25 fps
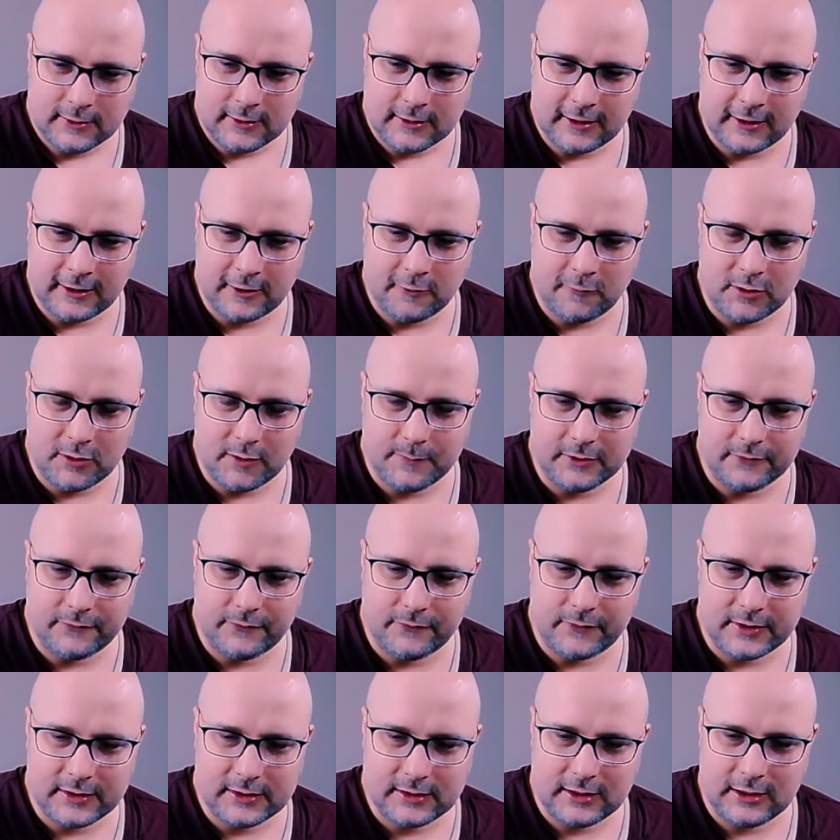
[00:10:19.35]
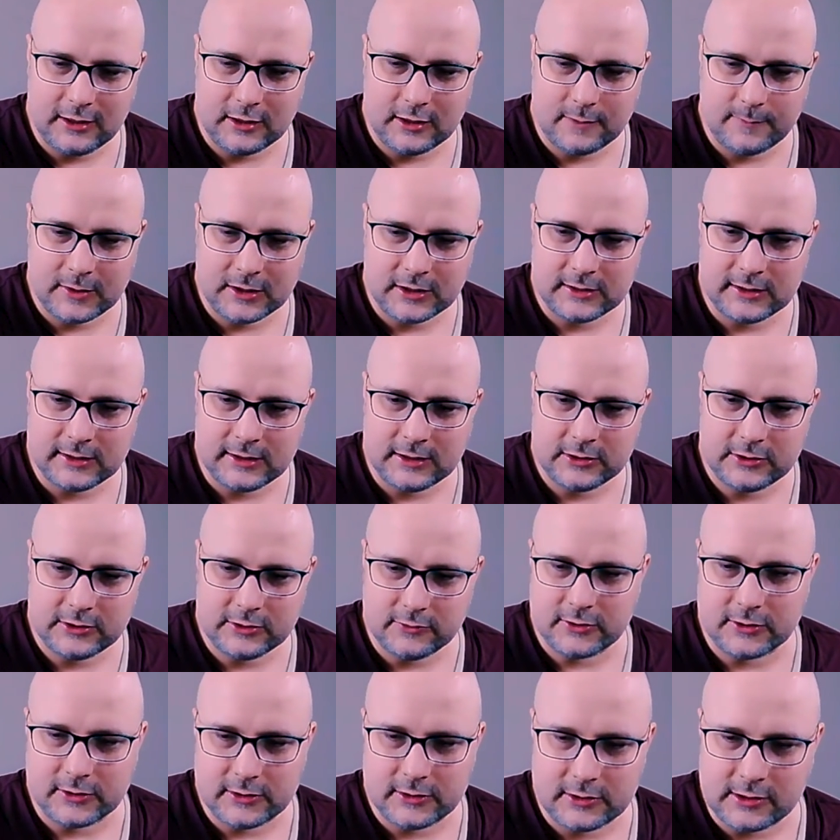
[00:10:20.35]
I don't want to build this here because then she'll
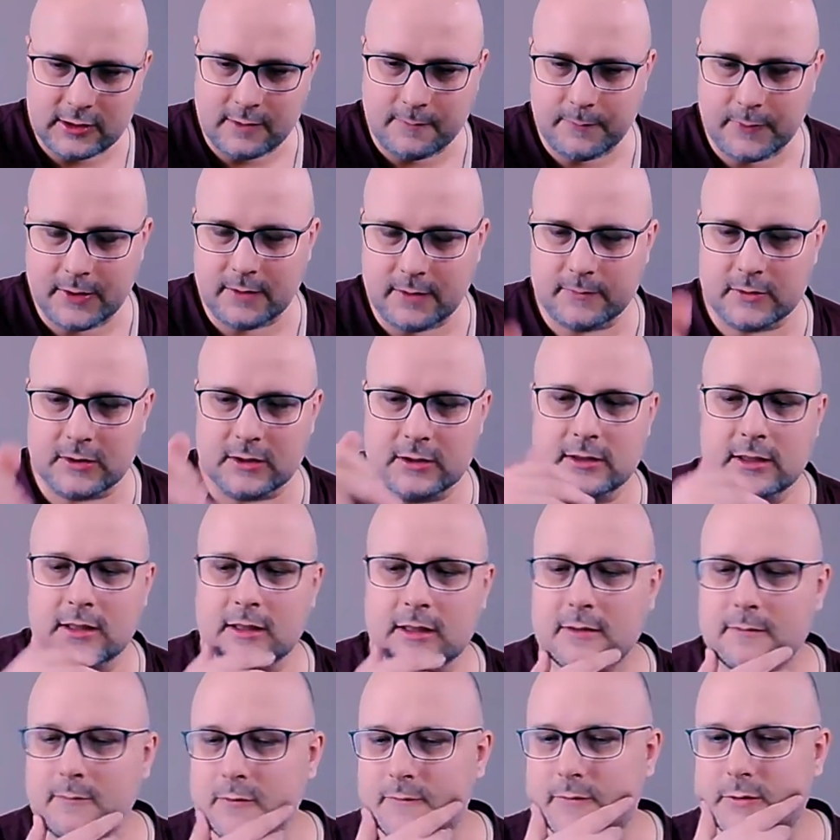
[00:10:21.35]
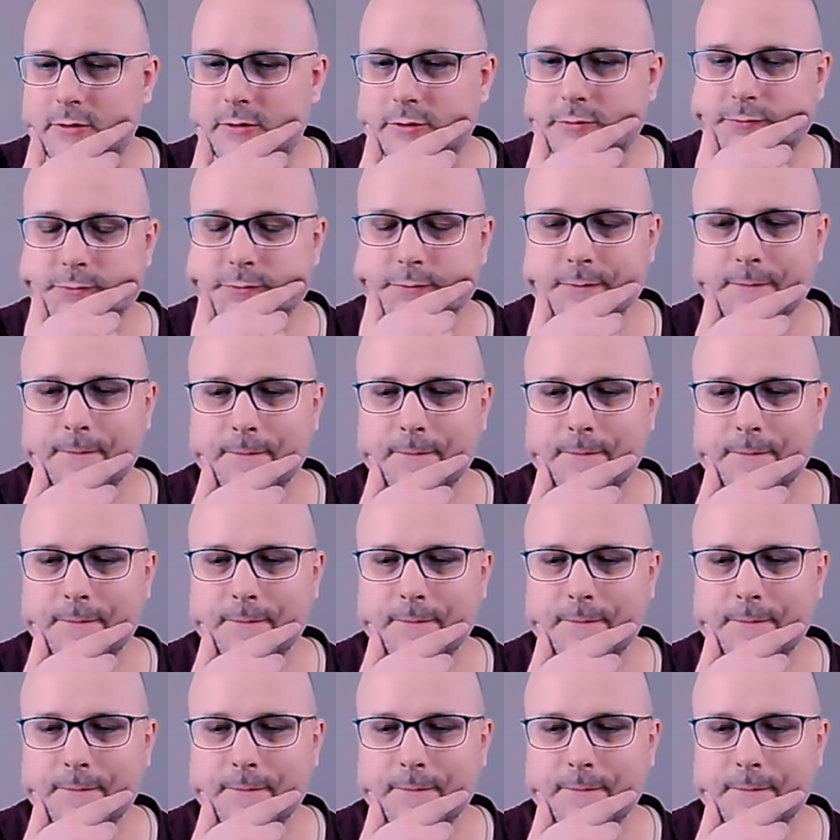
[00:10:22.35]
just jump up because they can move two.